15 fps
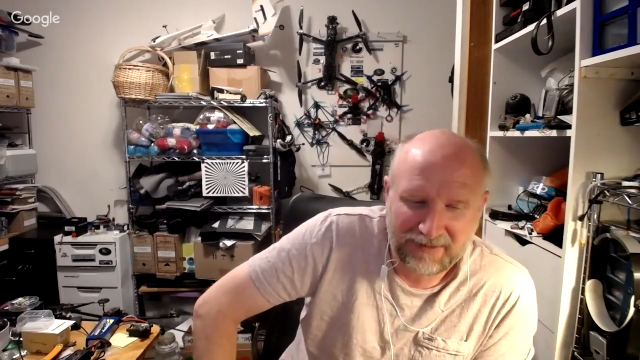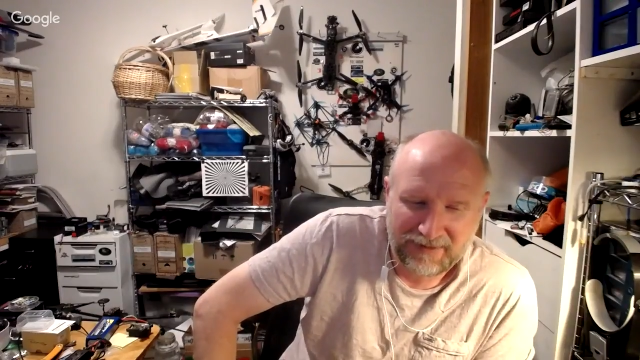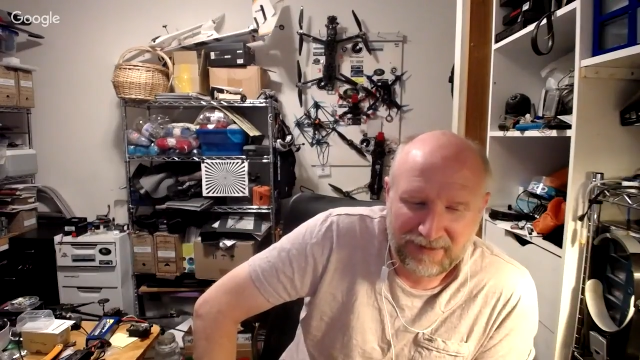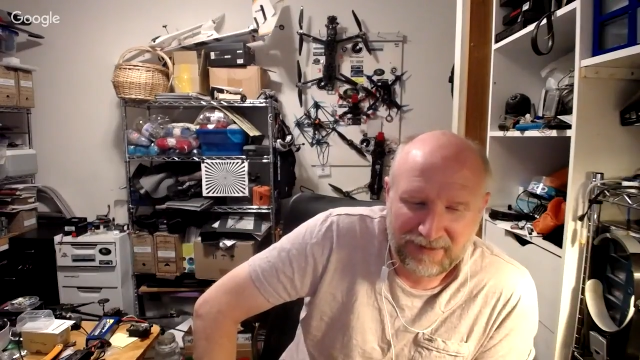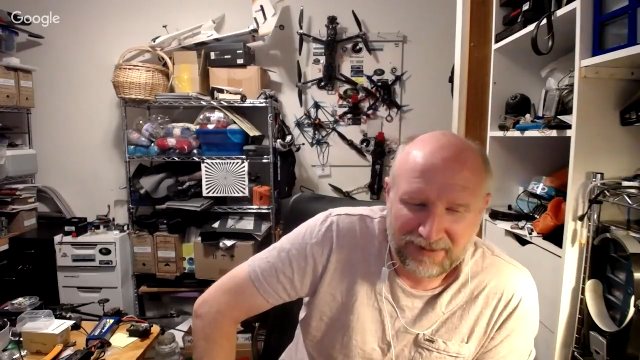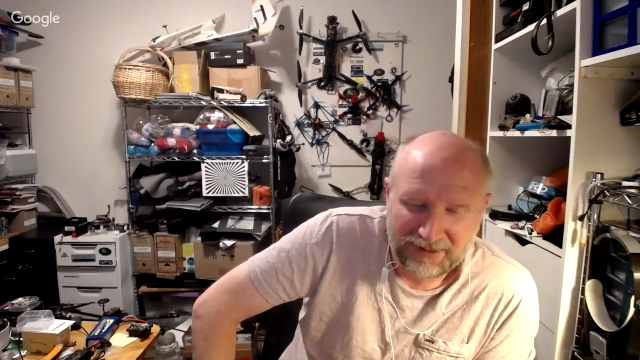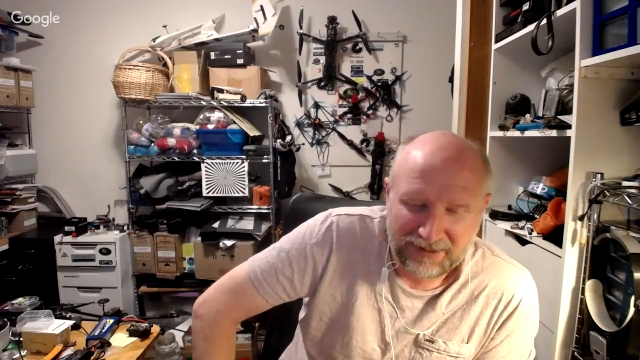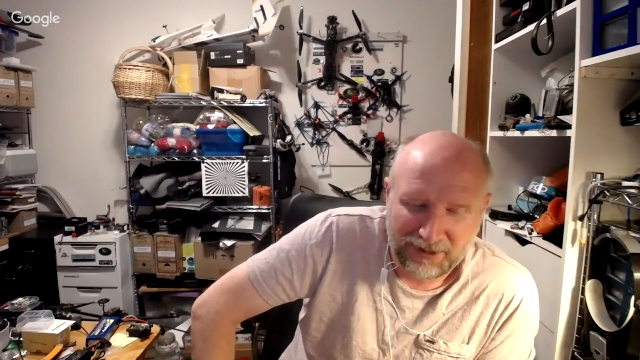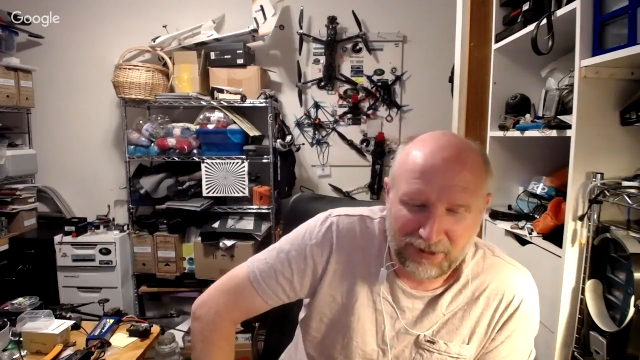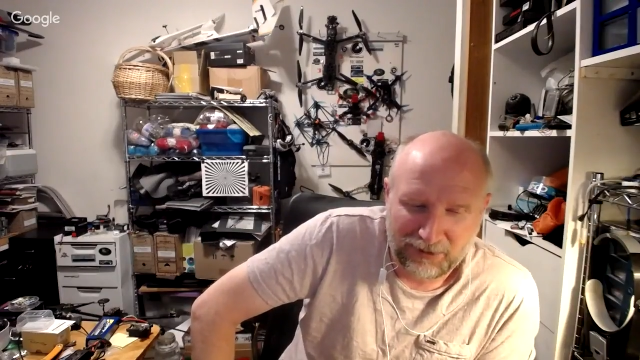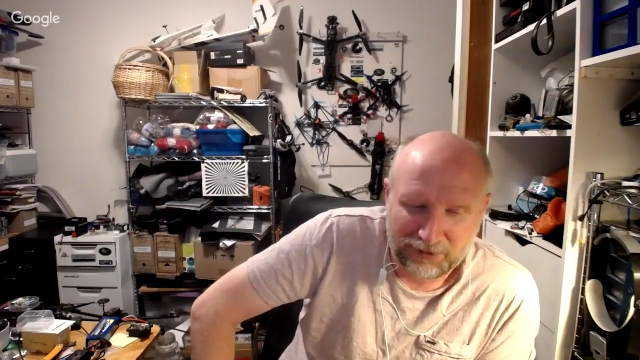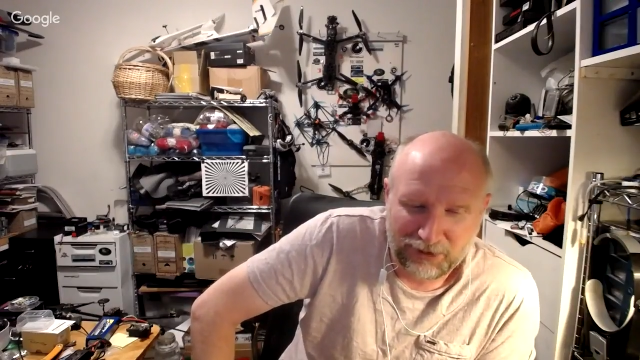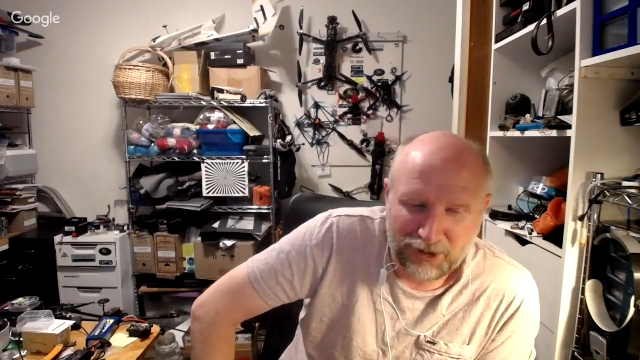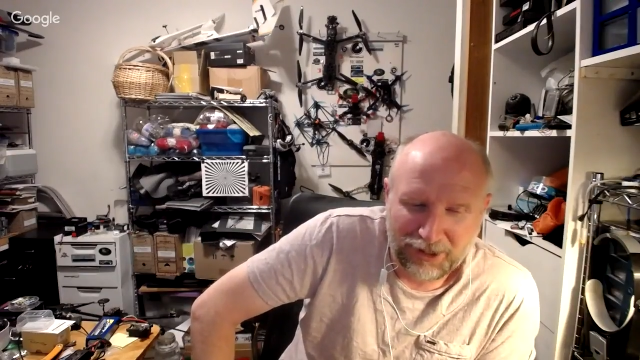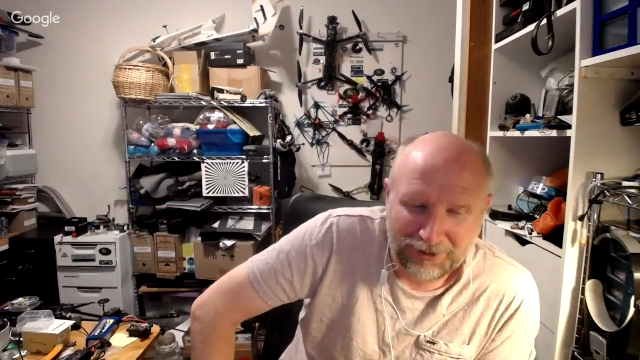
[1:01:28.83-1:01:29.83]
you know,
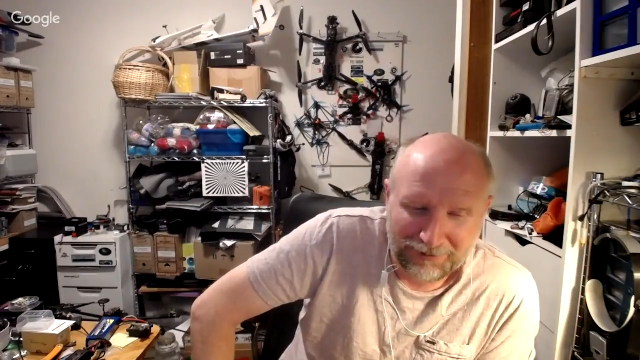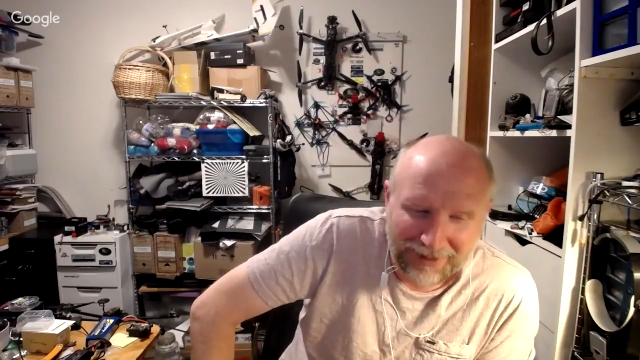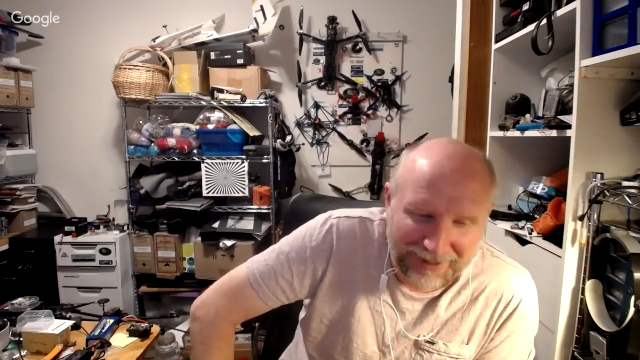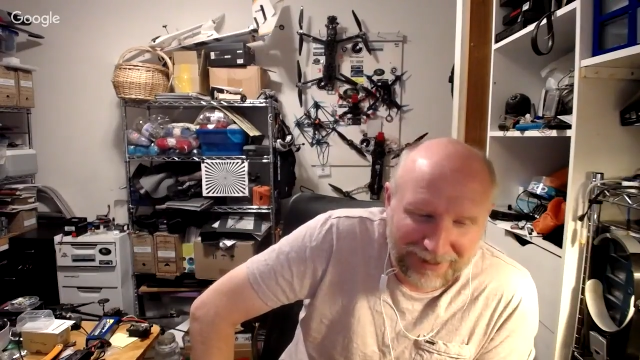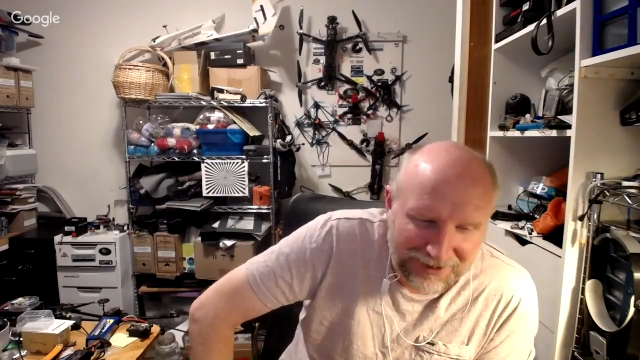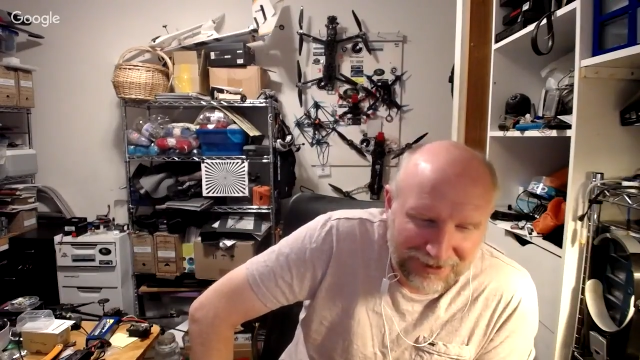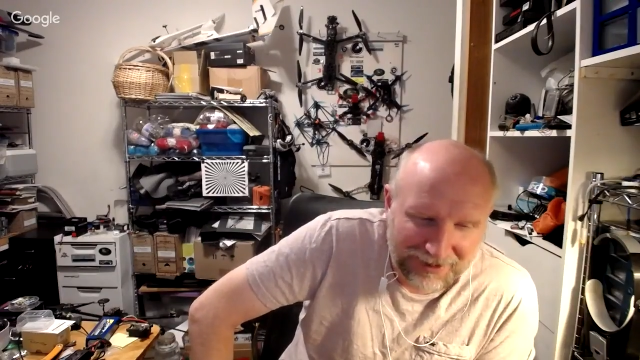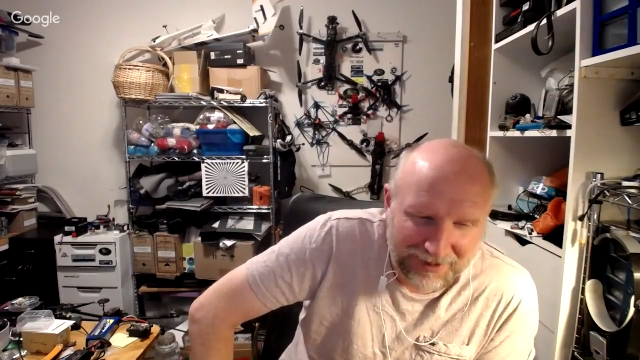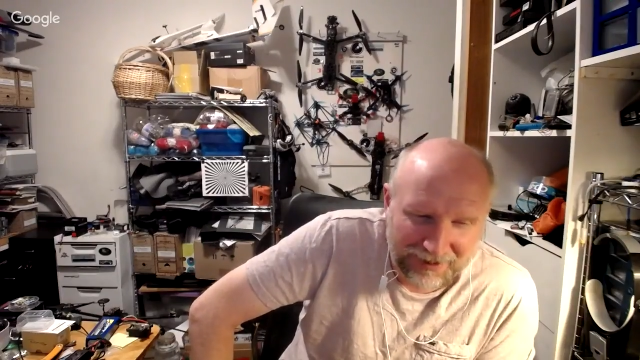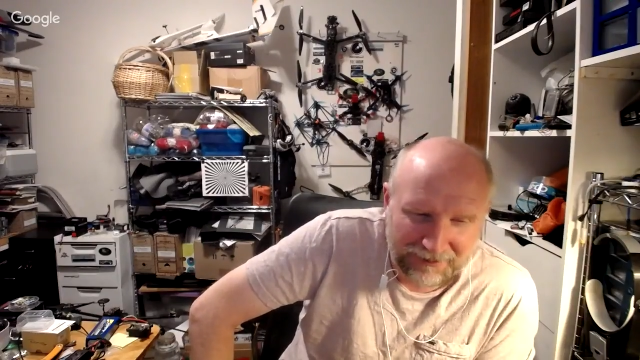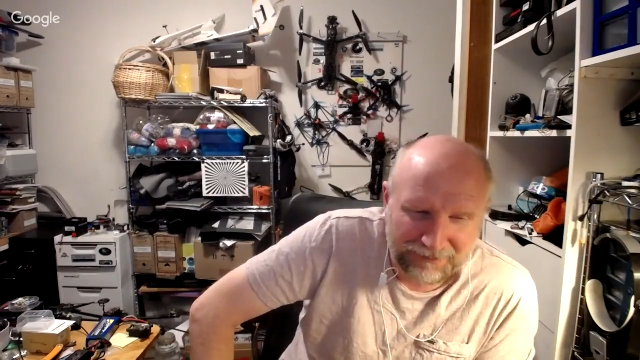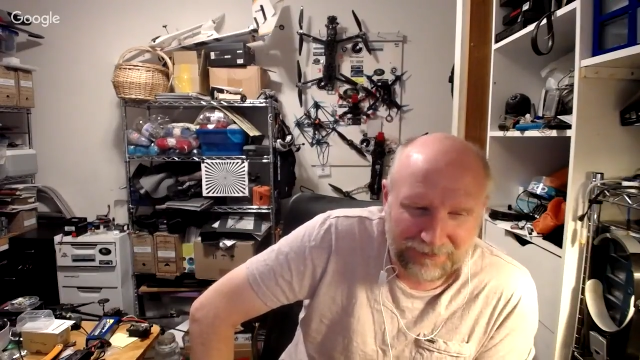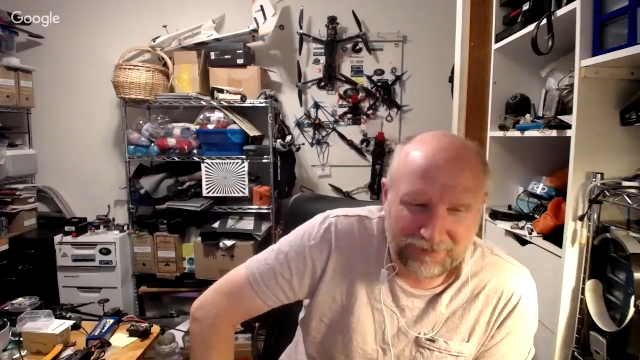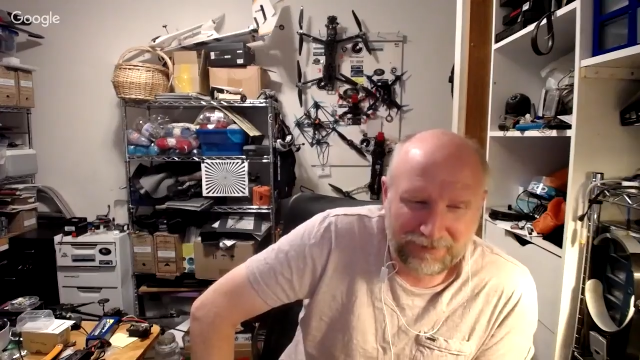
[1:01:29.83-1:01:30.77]
long range, if